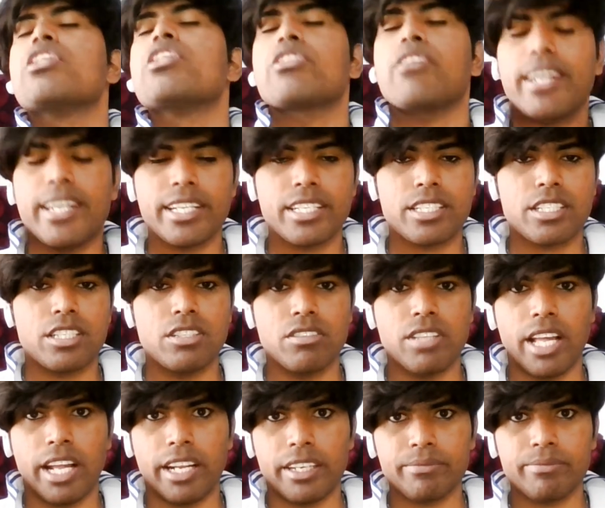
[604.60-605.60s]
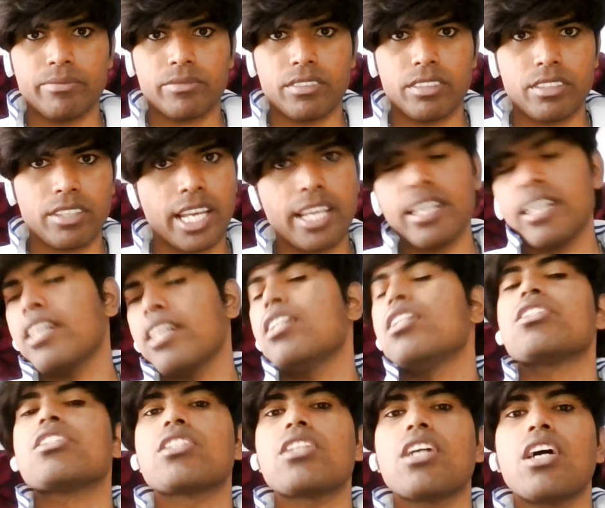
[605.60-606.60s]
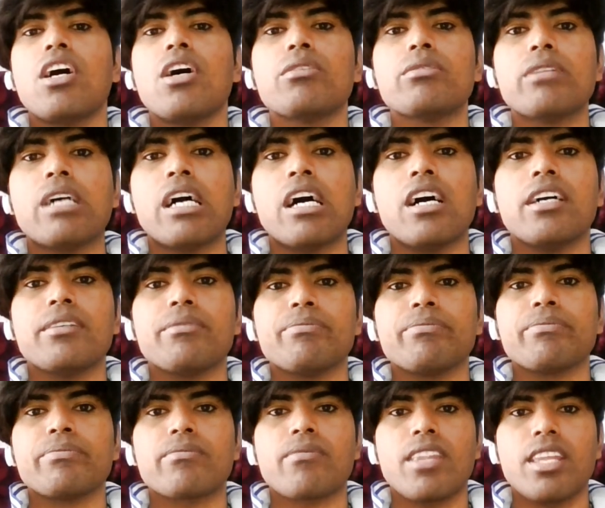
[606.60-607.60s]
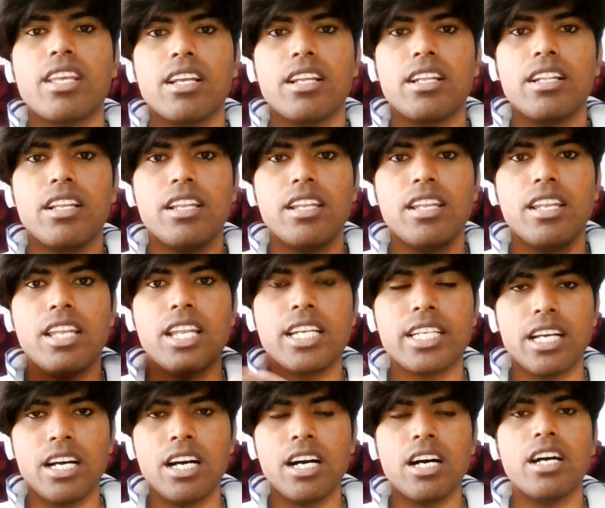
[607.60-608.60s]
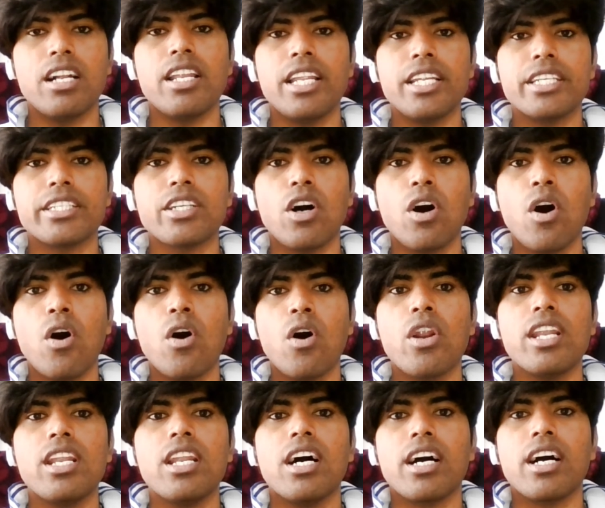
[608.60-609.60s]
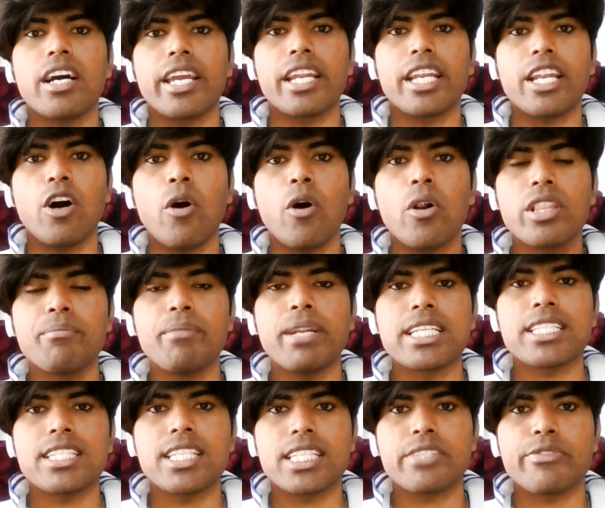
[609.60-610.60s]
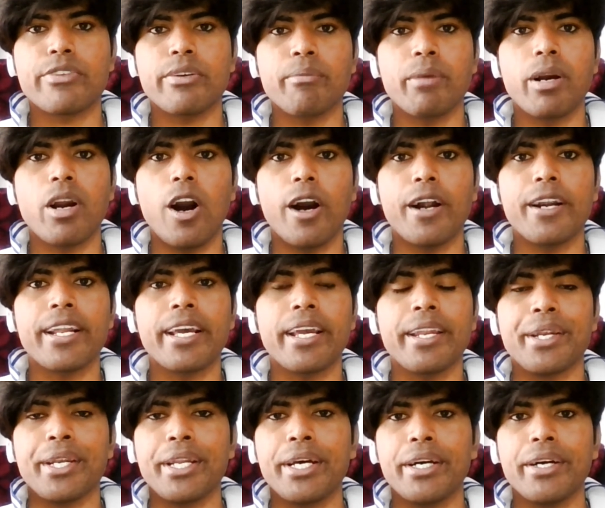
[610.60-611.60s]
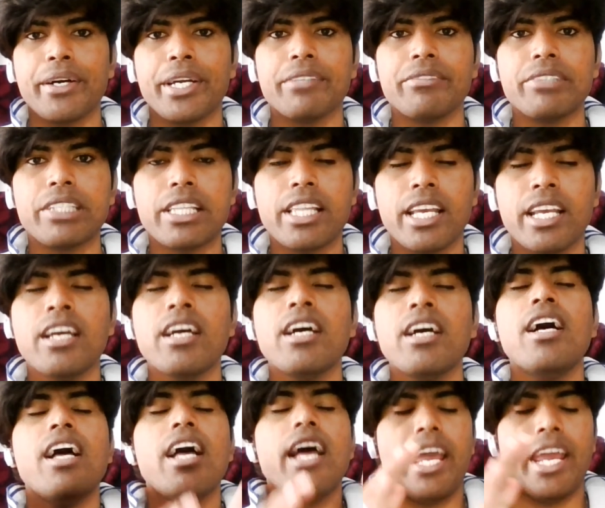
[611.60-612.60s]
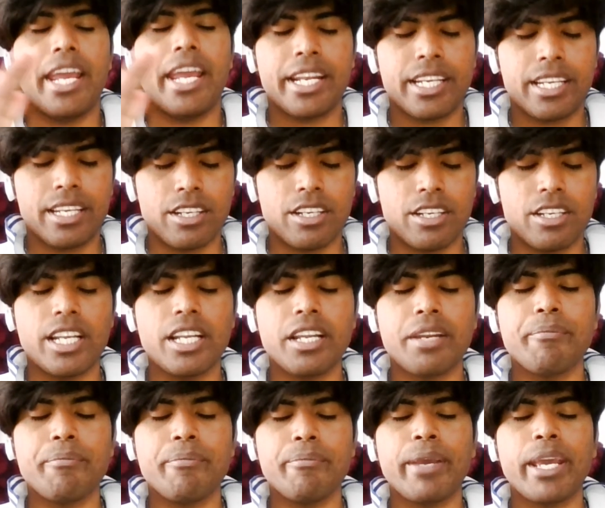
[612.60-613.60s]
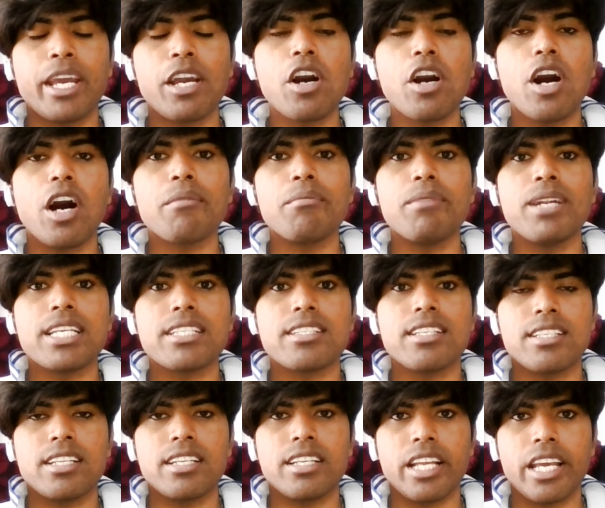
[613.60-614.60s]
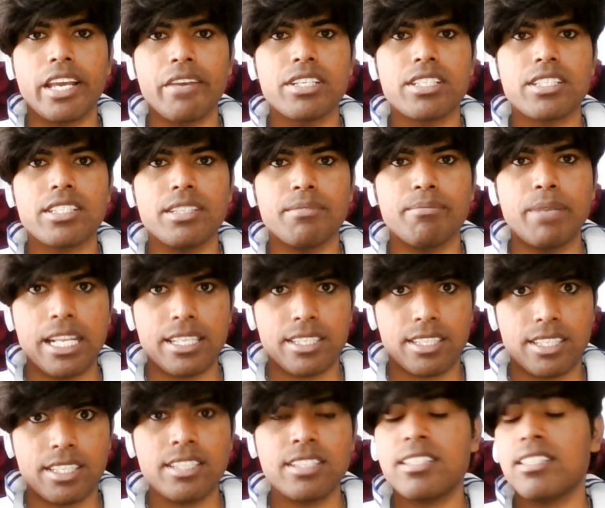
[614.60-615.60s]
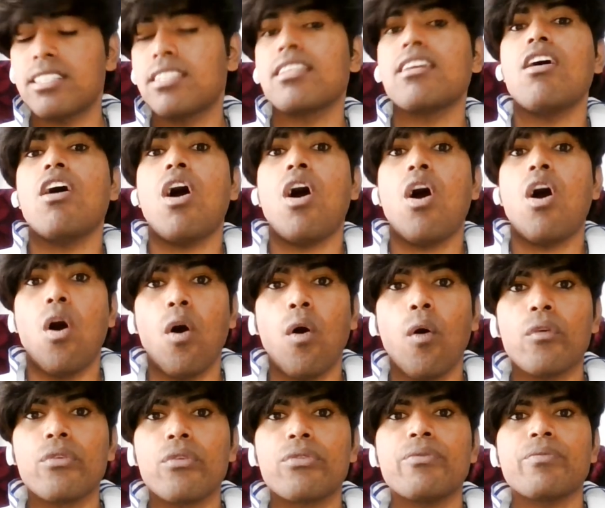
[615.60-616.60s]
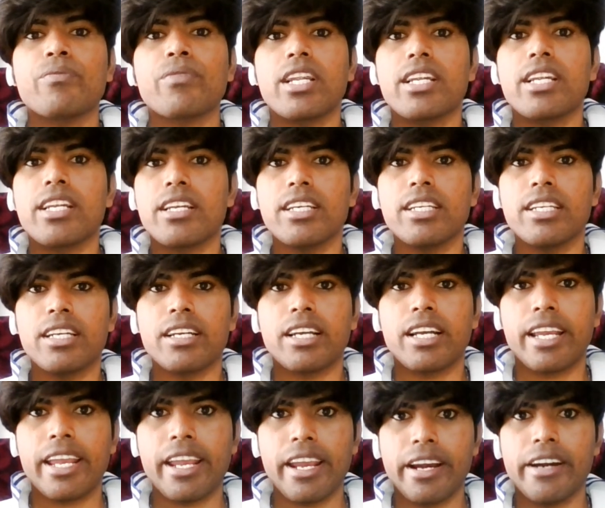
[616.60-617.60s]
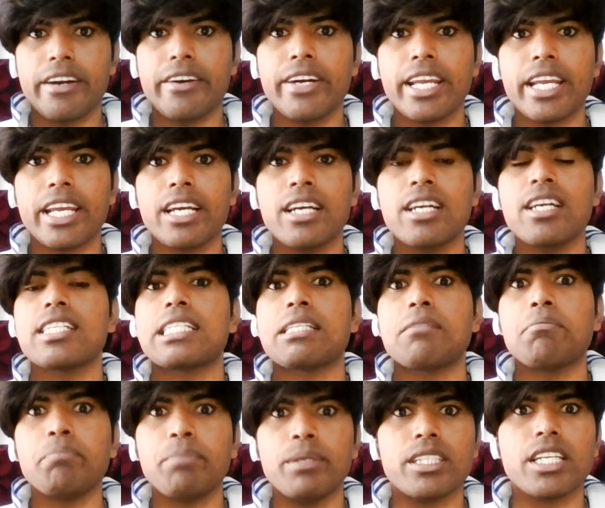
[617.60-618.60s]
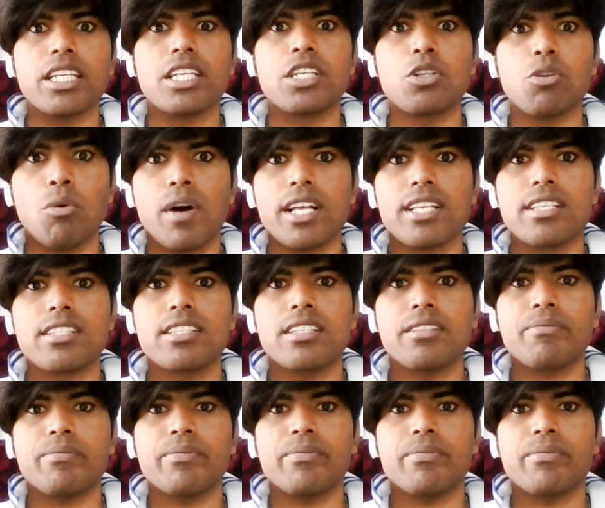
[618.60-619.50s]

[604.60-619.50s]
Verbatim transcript: So let us do that. Okay. So. Um, let uh, let all uh, get all the blessings from God and uh, everything, and uh, let may God bless us and give us the blessings of caring spirit to us.